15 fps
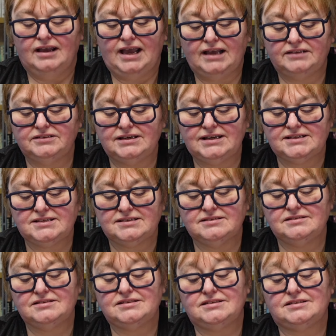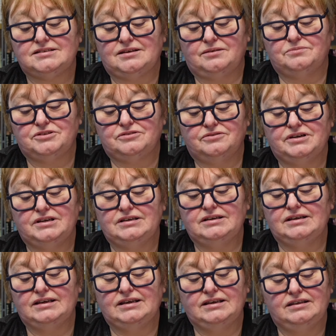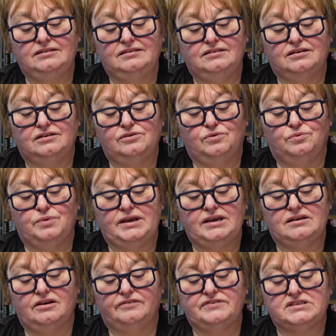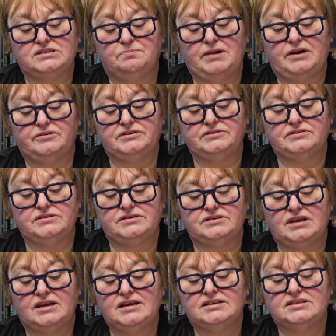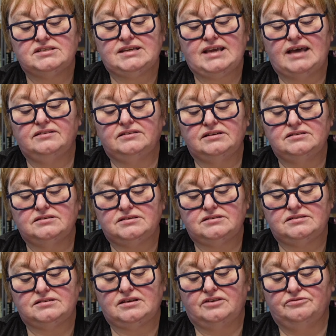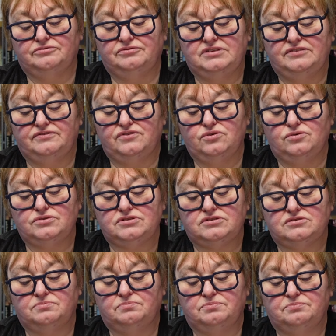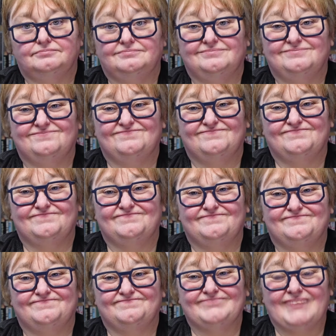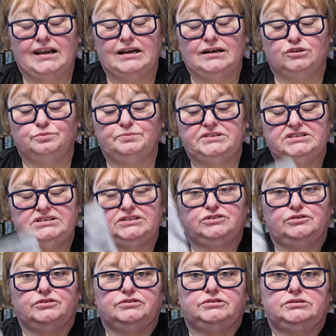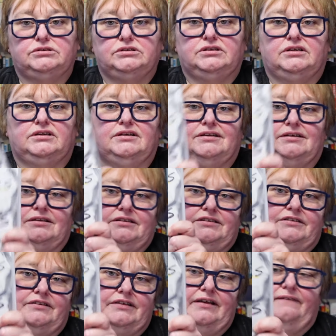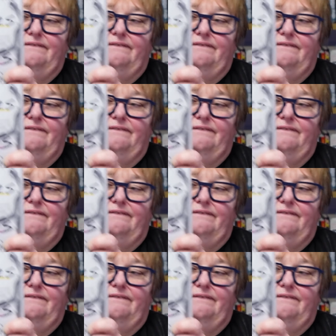adolescence, in the wake of his parents' scandalous divorce. I hope this is good. So, yeah.